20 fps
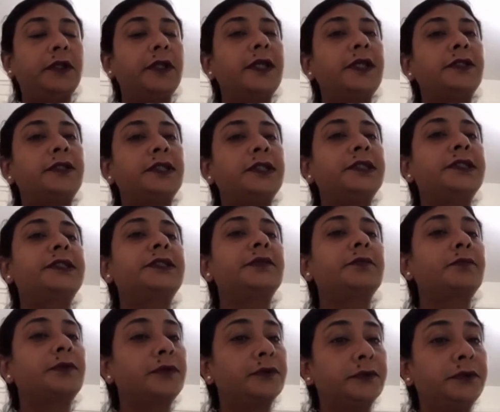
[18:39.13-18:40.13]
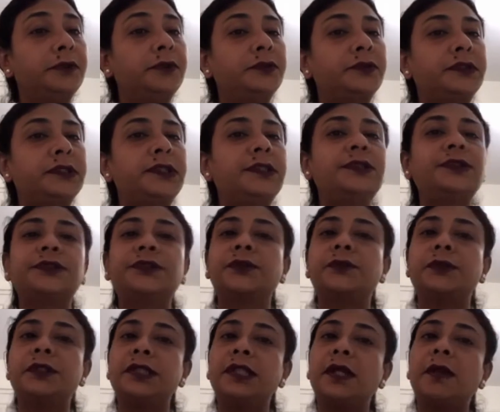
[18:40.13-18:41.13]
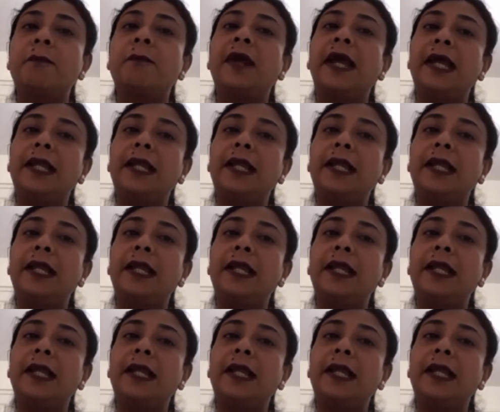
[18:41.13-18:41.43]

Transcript: it is producing sodium